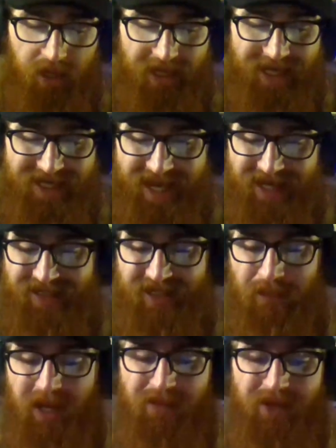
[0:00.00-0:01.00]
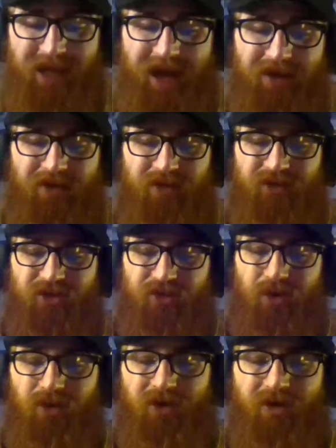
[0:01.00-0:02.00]
He takes the baby out of the
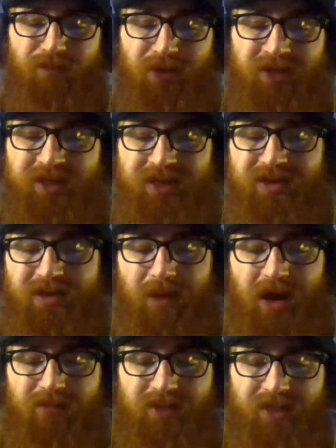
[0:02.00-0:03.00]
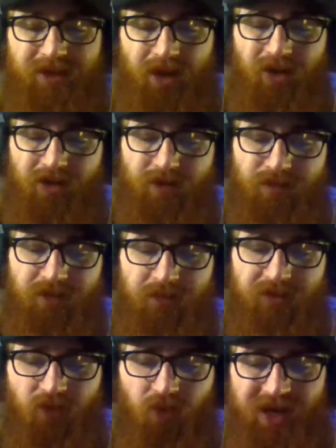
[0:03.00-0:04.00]
stroller and puts it in the mom's arms
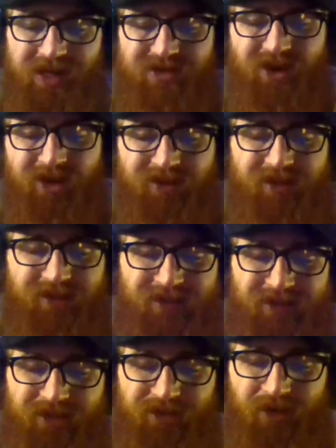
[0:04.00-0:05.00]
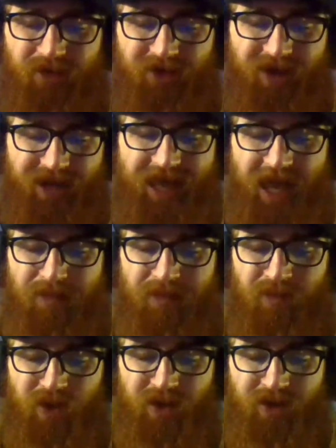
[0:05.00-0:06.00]
before he tosses the stroller at Cap
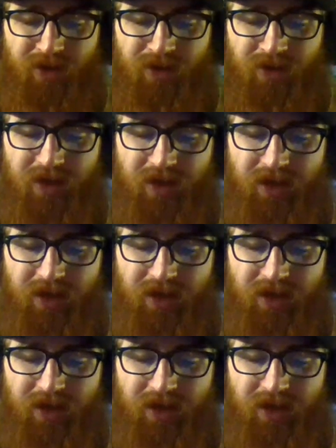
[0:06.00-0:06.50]
and Widow